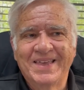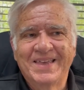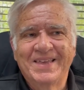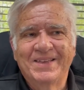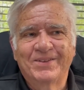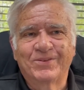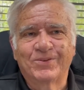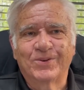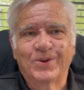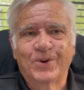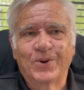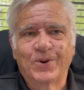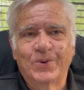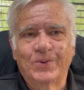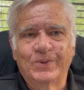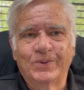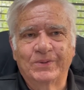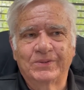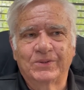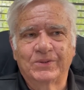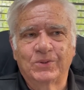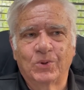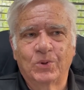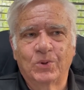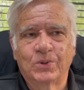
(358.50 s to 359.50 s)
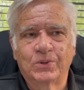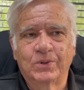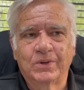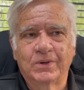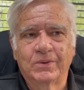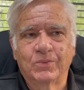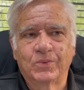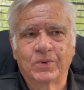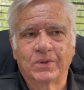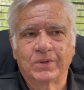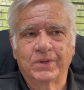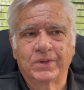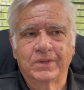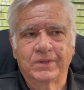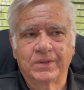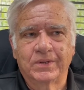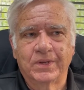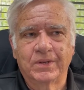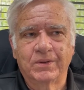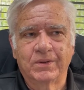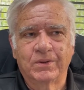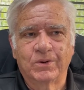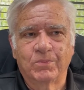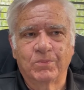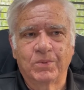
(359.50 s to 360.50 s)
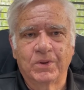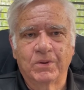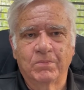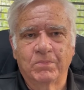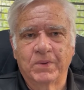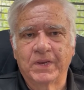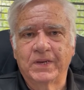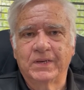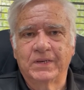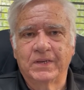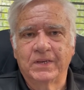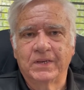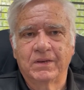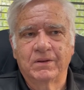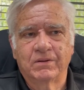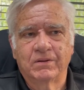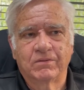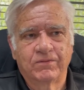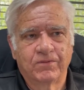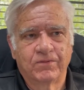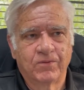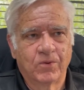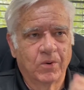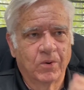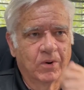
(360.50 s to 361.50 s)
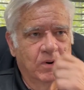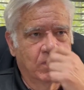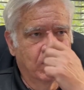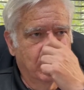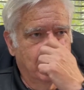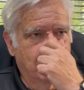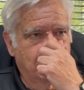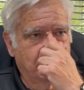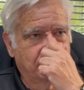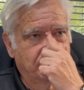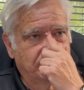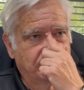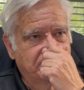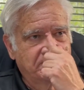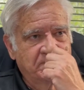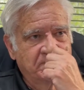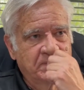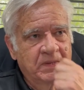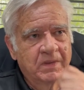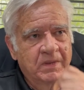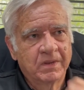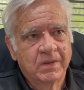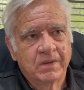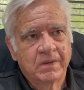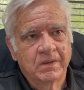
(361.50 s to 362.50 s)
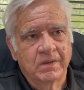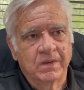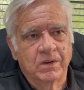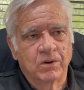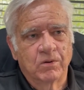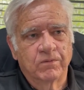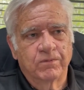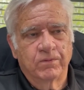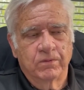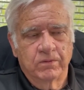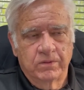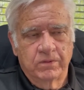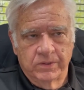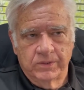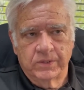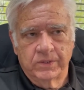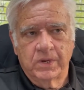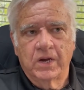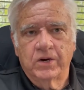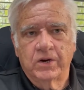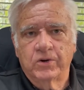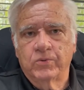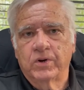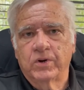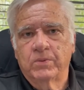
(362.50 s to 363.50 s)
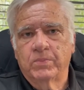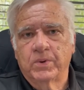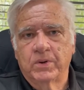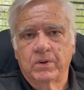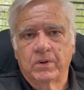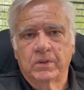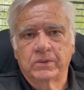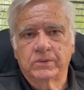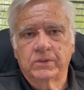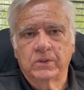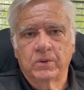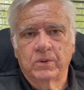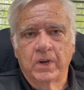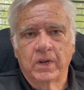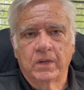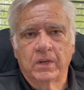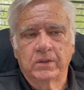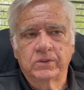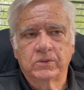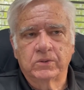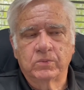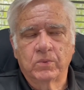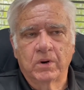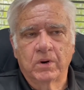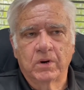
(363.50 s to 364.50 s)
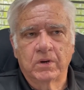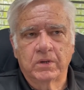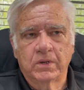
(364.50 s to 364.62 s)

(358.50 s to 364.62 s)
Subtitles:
So solar will continue to be a big deal for, for this country, but also elsewhere.